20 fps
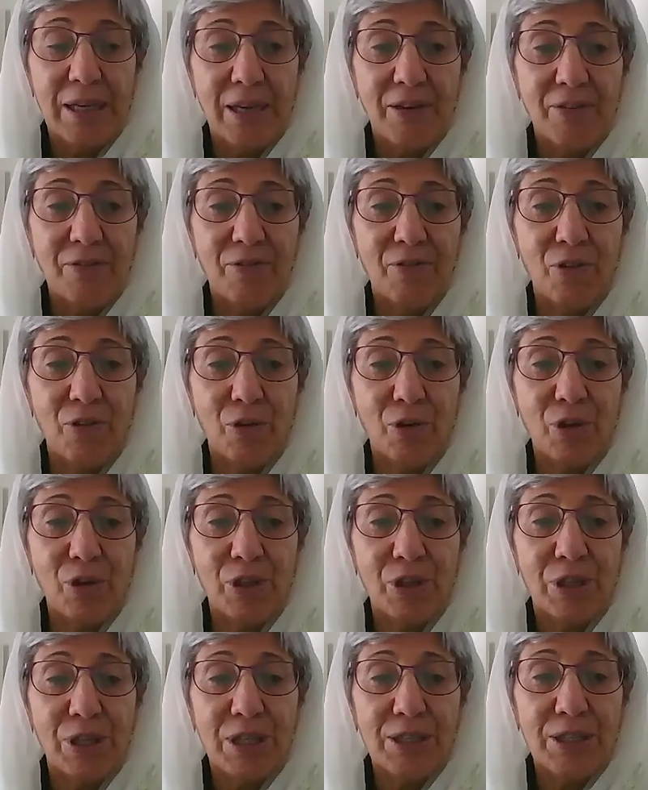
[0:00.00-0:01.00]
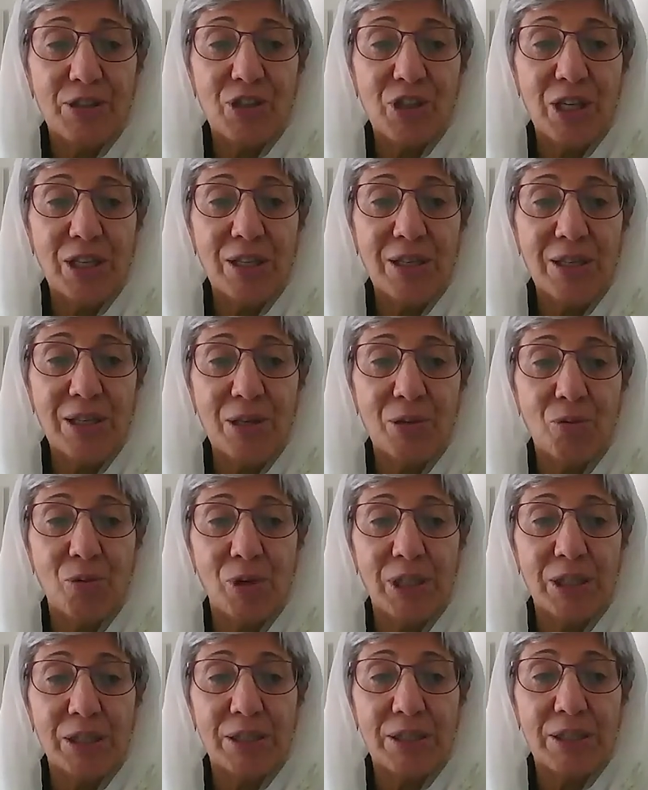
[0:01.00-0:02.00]
4, gender
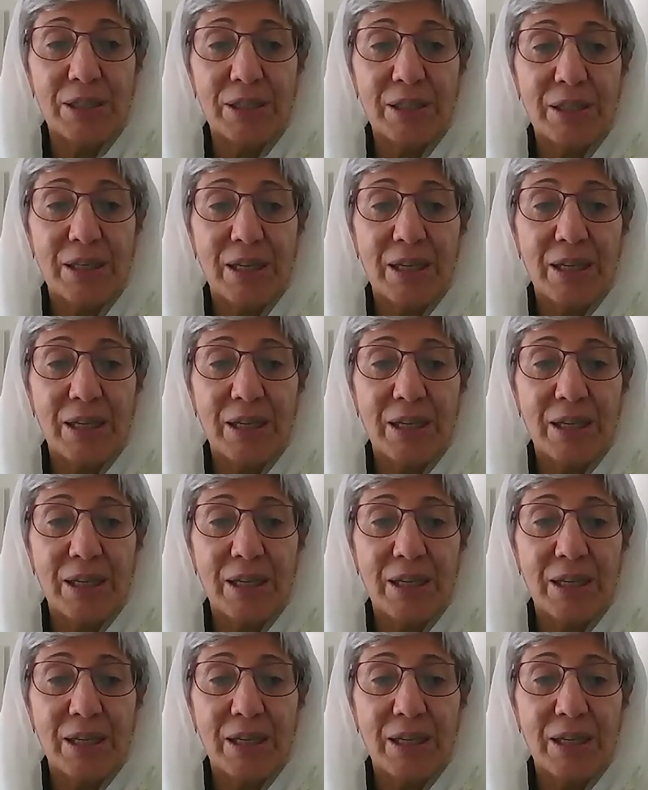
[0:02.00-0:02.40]
equality.